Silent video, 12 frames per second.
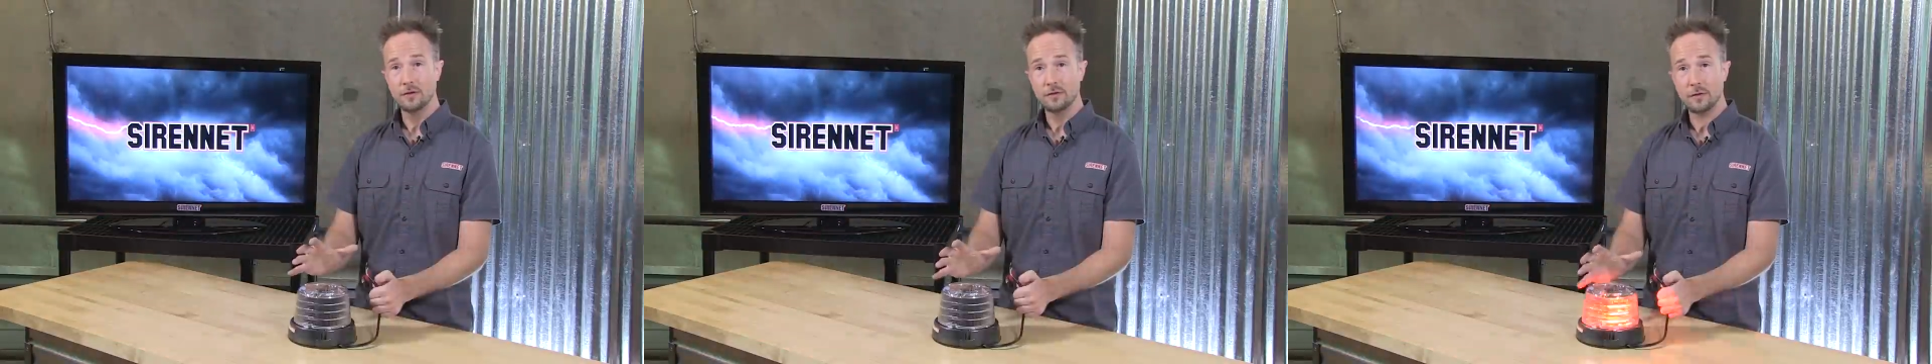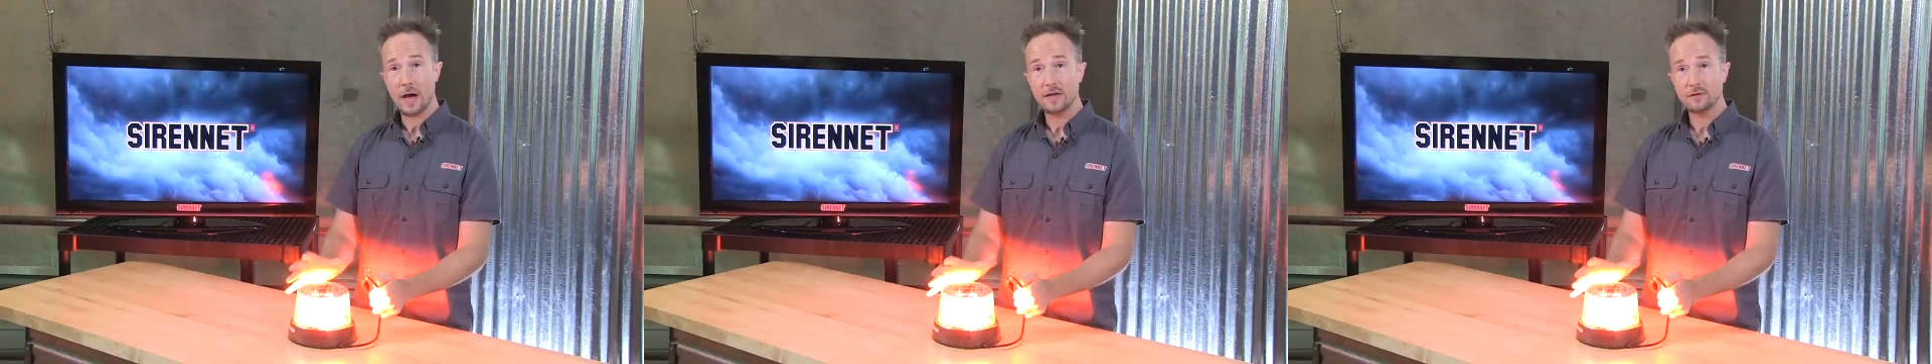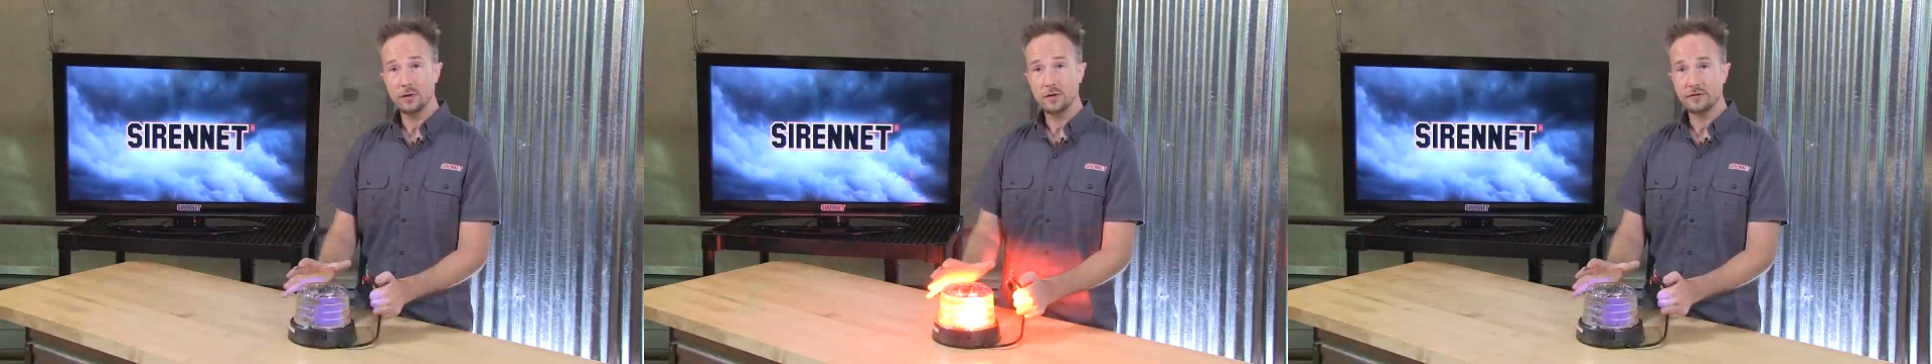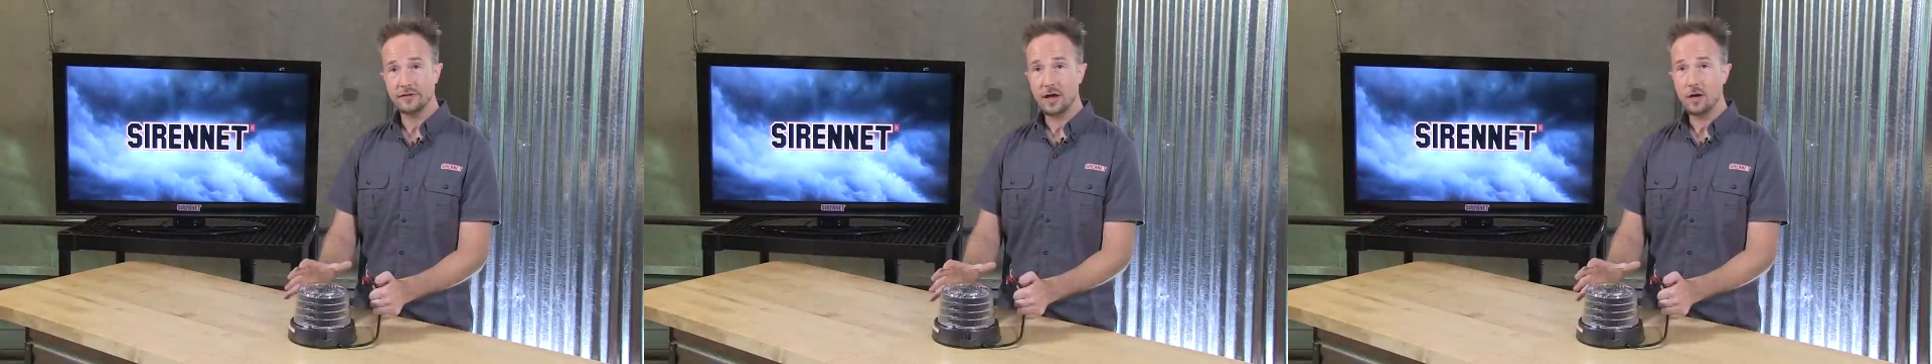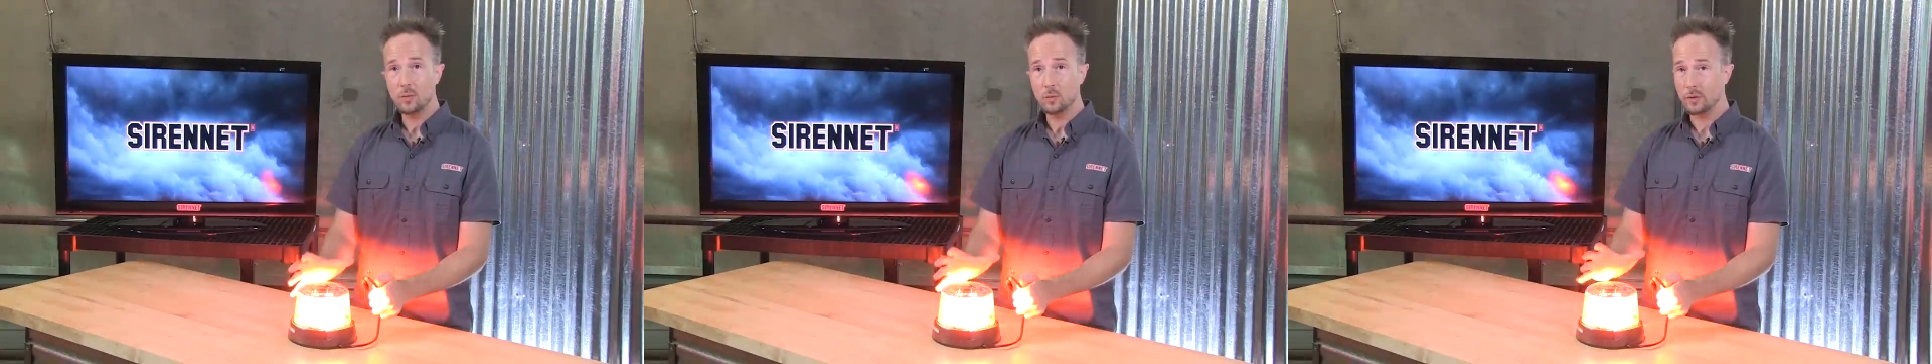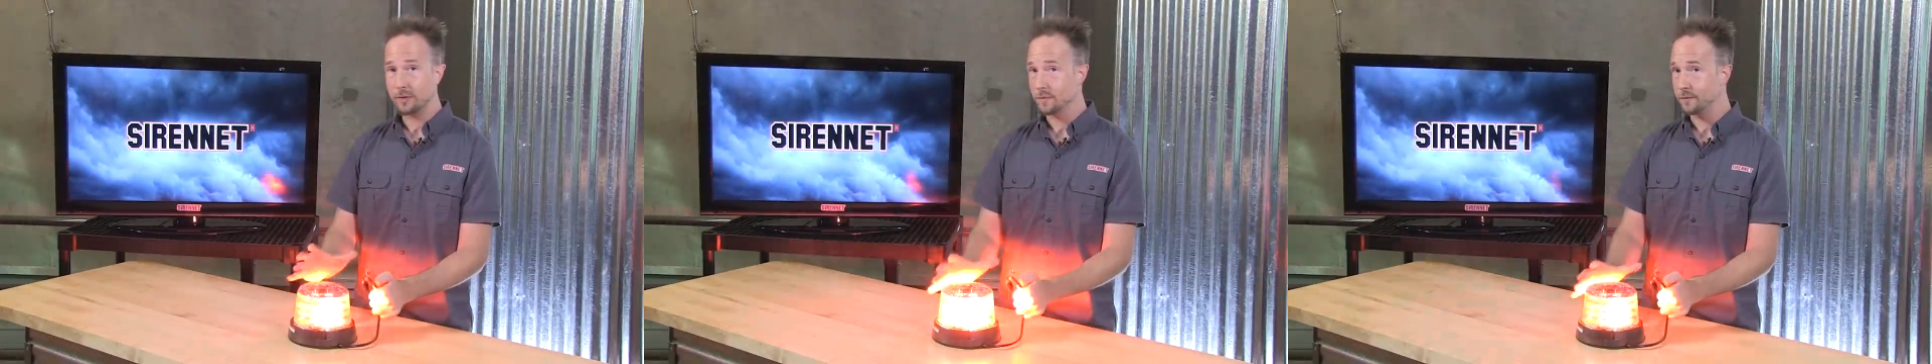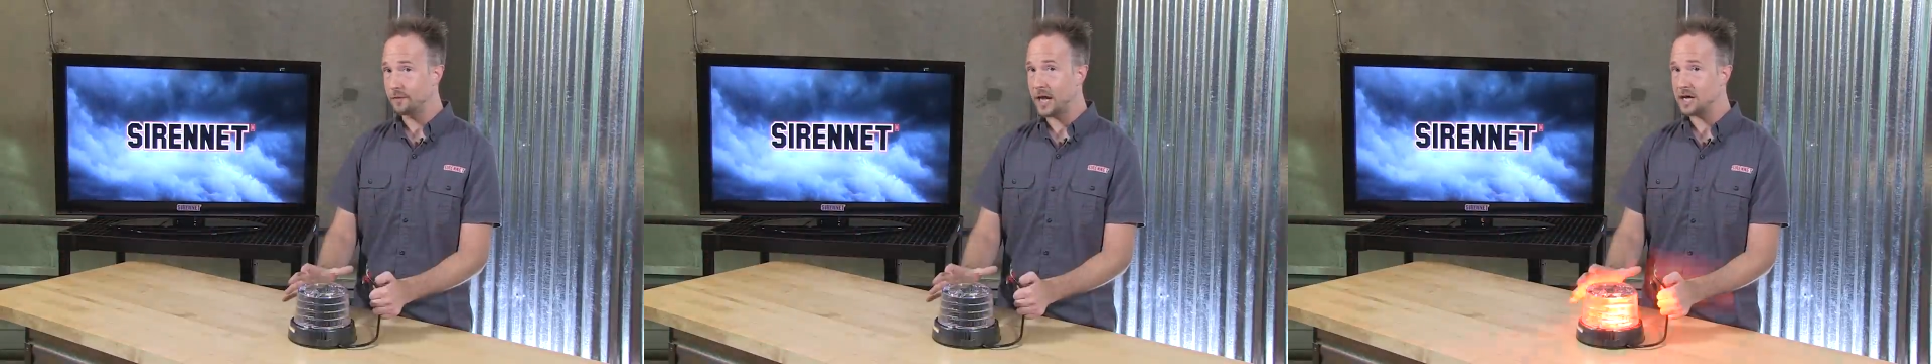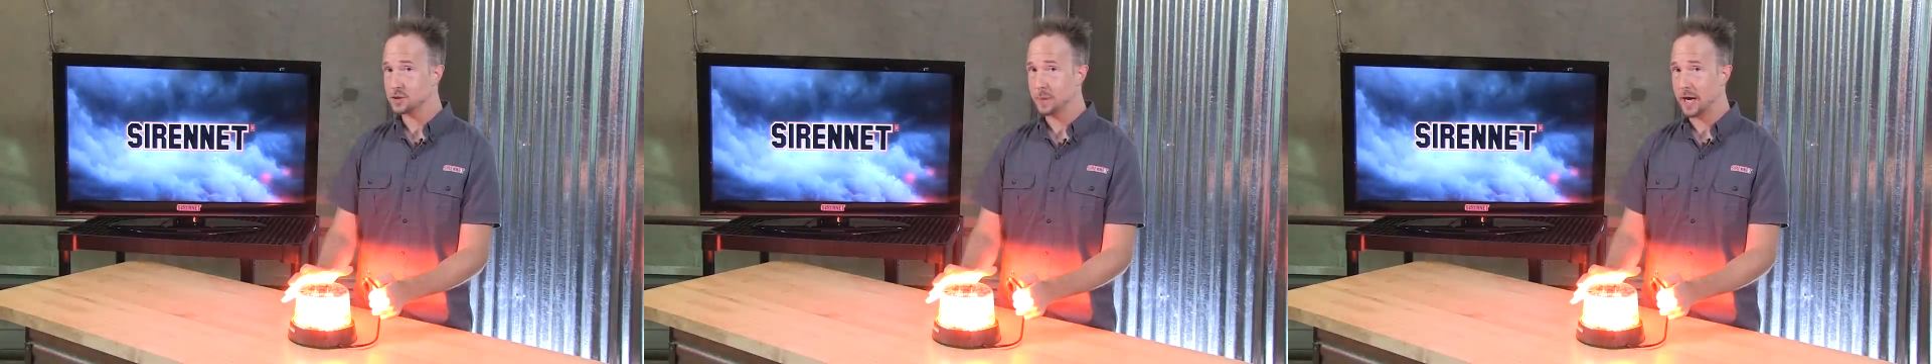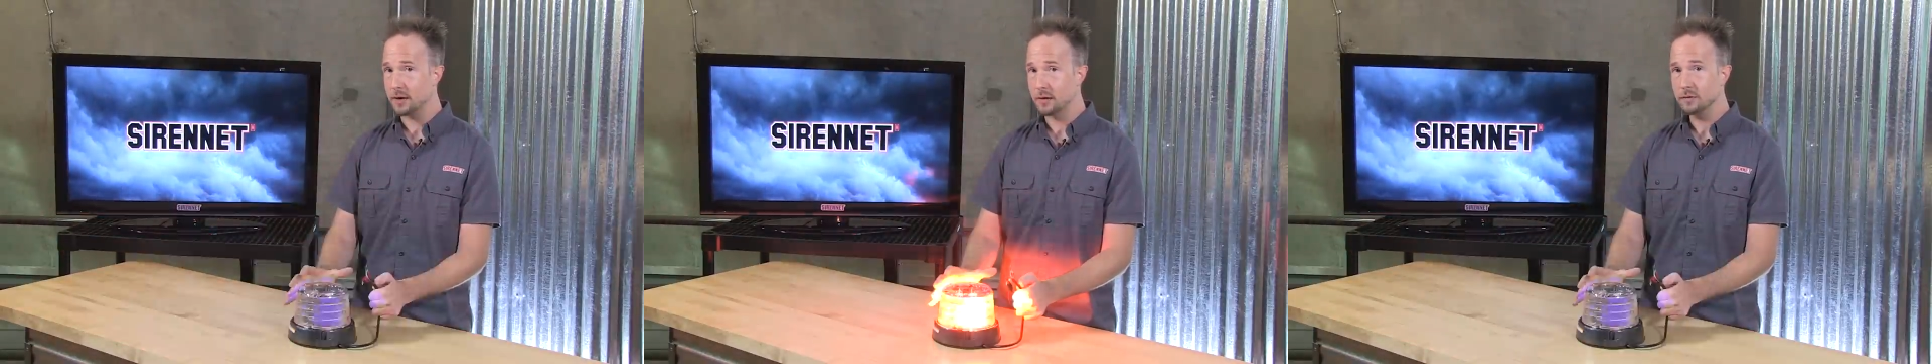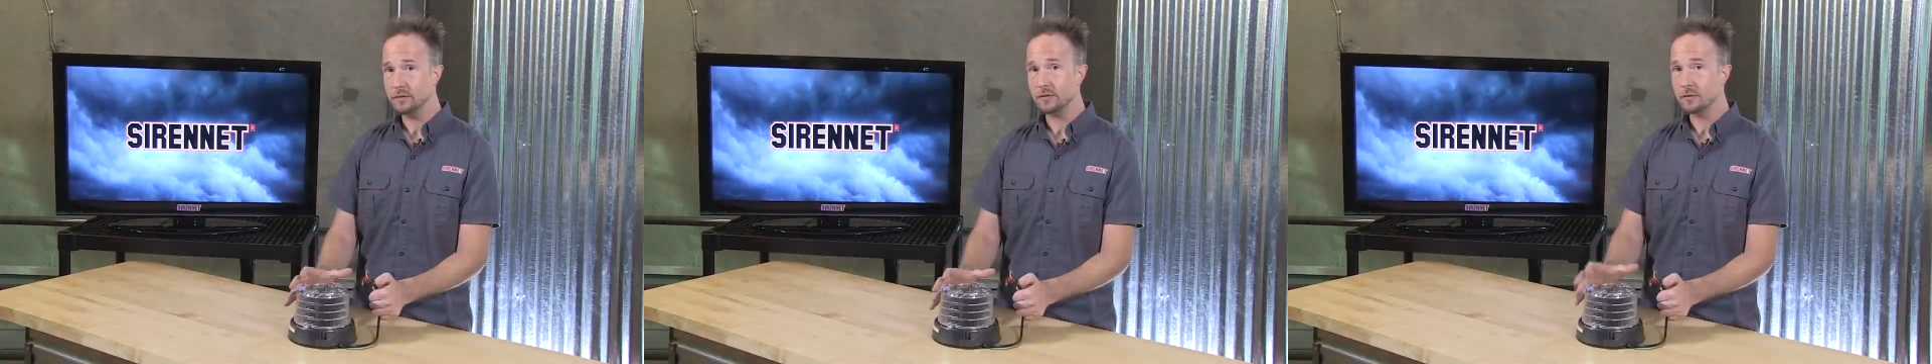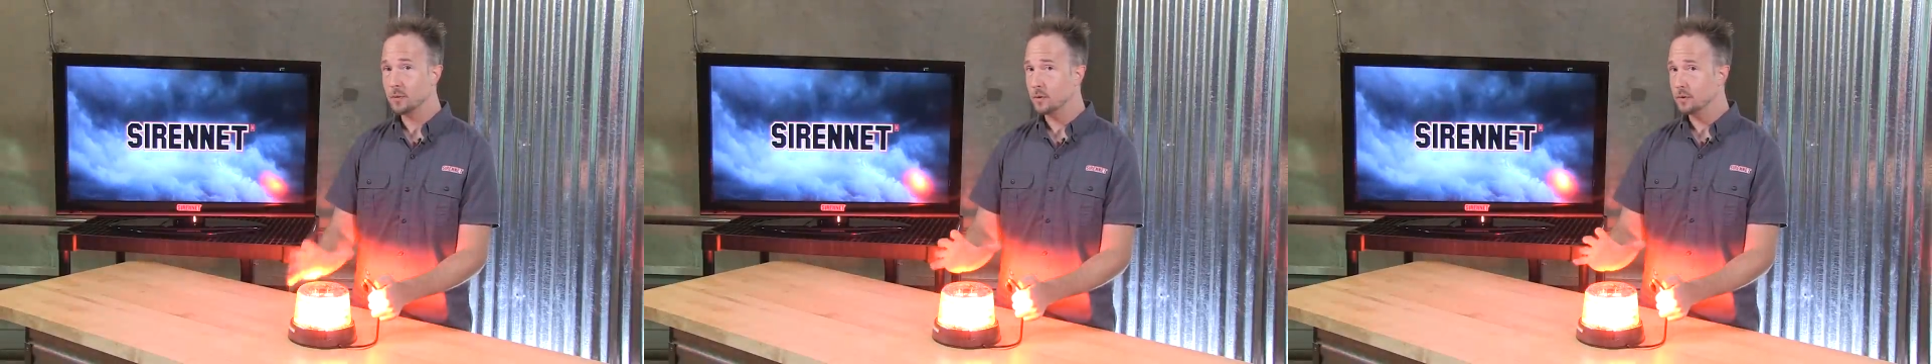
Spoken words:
So as you can tell with the flash patterns,